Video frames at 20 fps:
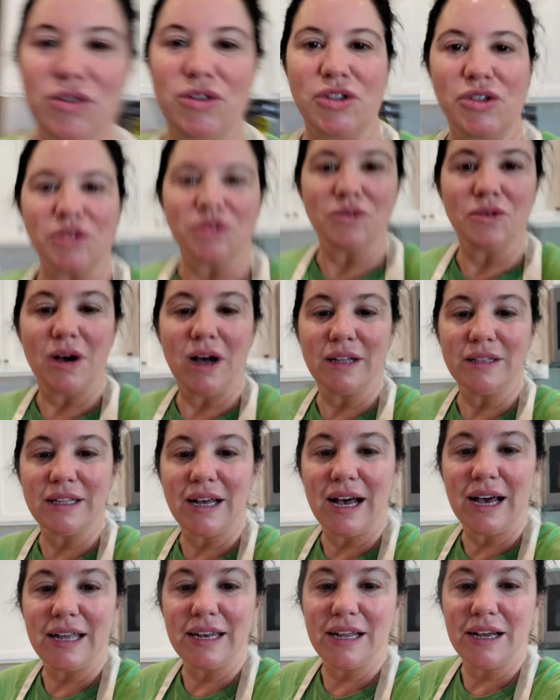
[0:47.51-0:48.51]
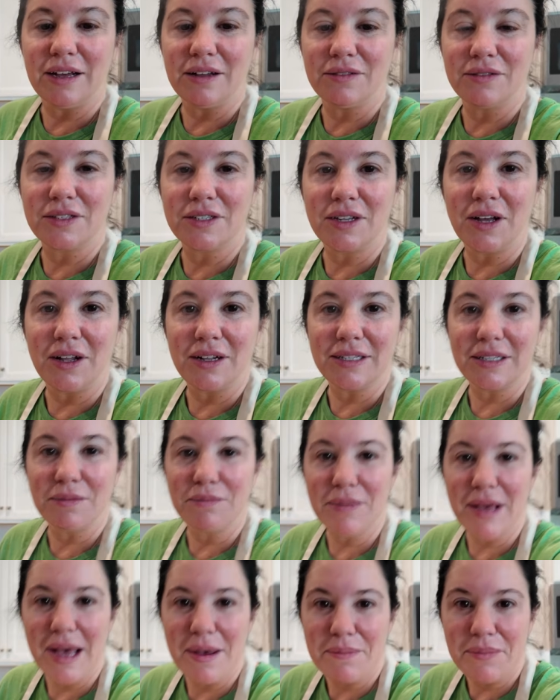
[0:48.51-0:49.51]
do a lot of salt
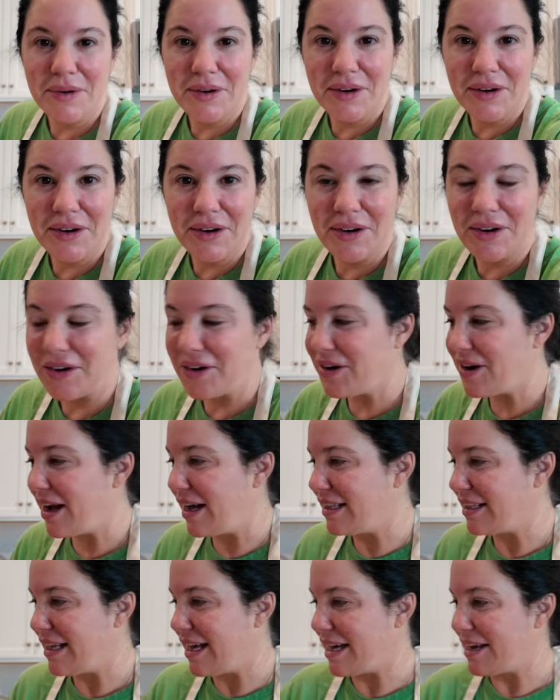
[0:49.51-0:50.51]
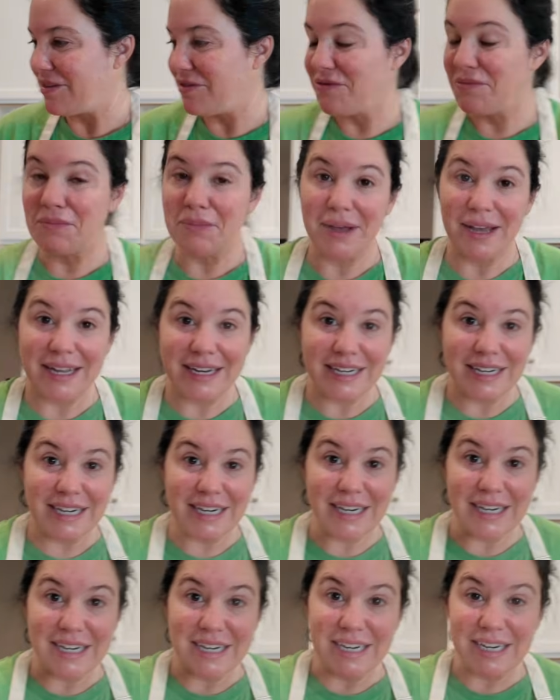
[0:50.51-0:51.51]
and pepper, a lot of
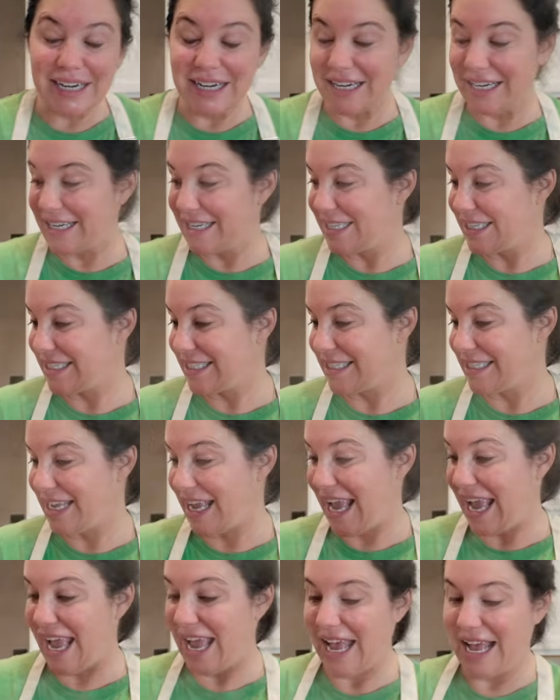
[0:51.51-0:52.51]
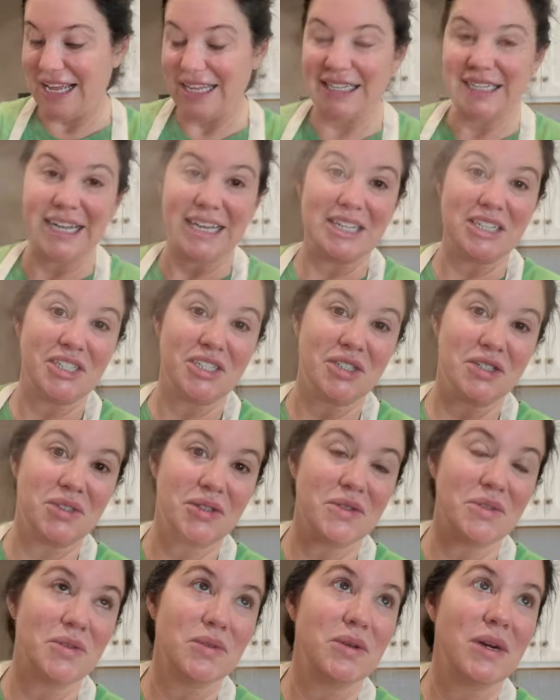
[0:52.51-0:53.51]
butter, and I
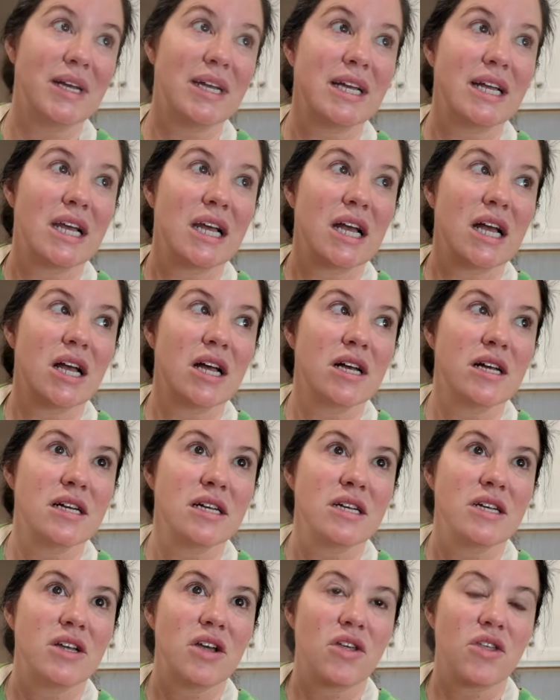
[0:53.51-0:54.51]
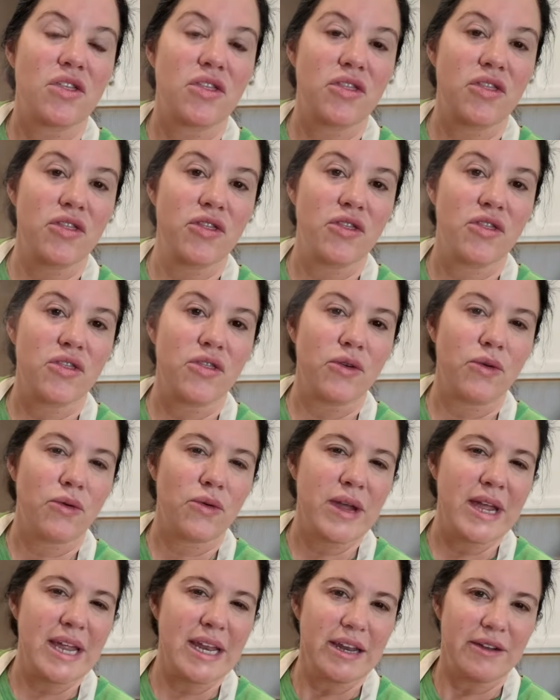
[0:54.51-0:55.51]
do
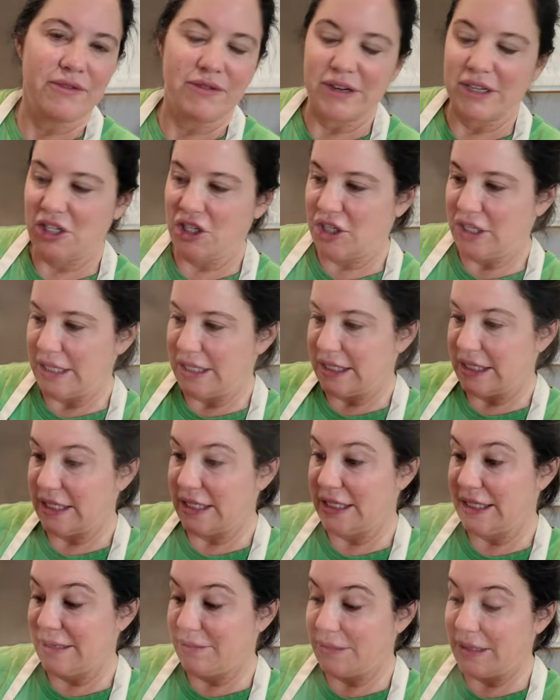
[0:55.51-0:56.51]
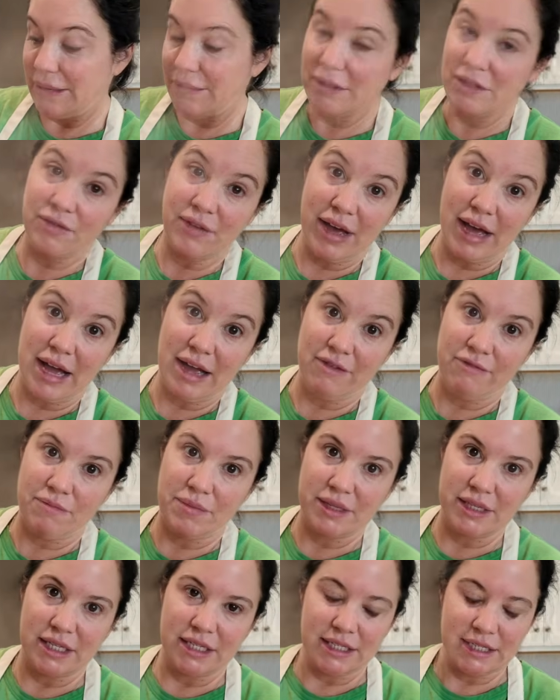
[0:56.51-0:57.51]
3 different cheeses, sometimes 5,
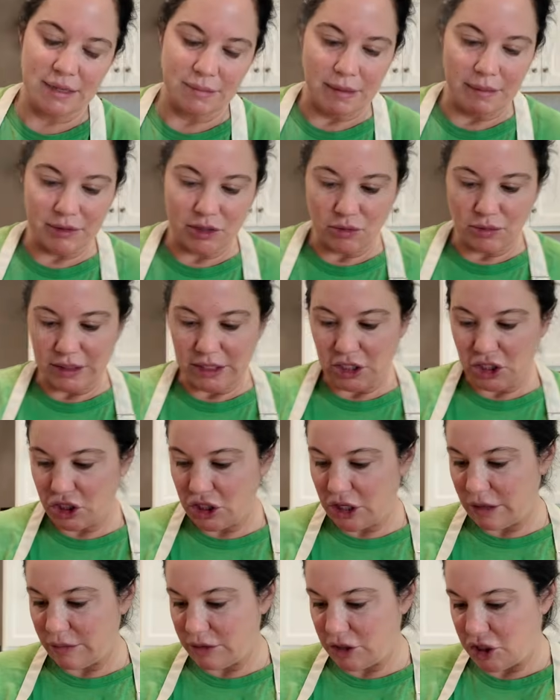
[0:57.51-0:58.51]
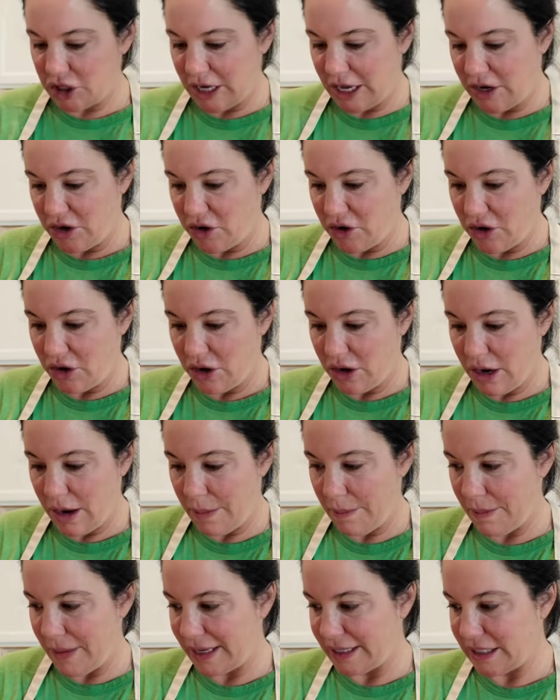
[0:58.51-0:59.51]
but this time I'm doing sharp cheddar,
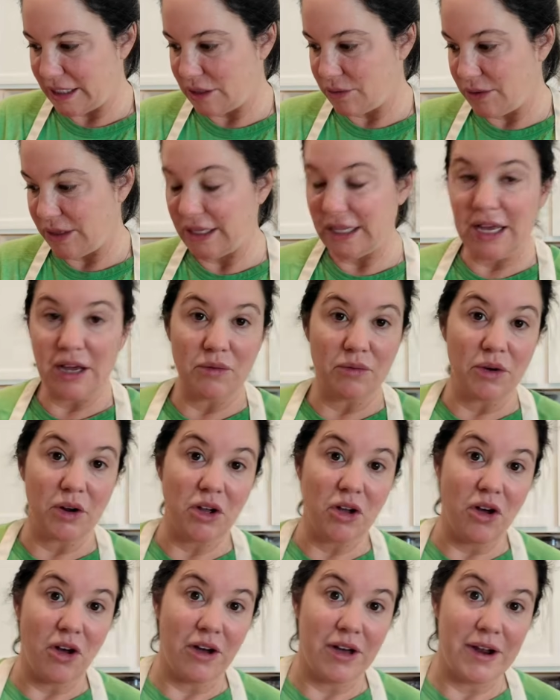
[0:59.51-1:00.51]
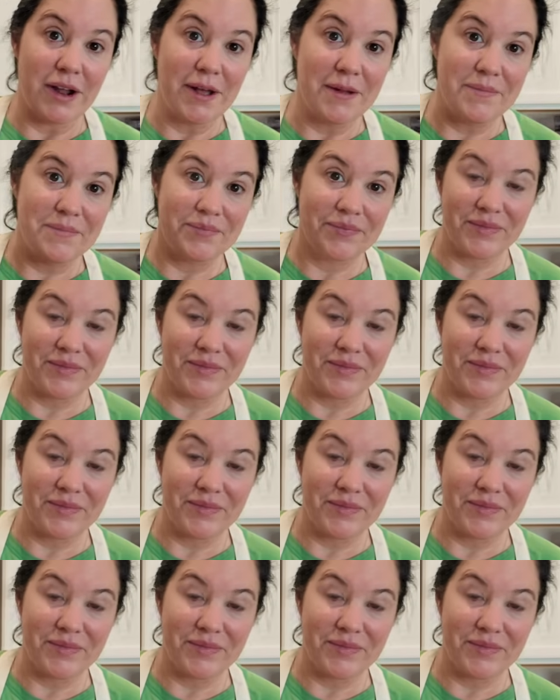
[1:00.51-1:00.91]
mozzarella, and ricotta.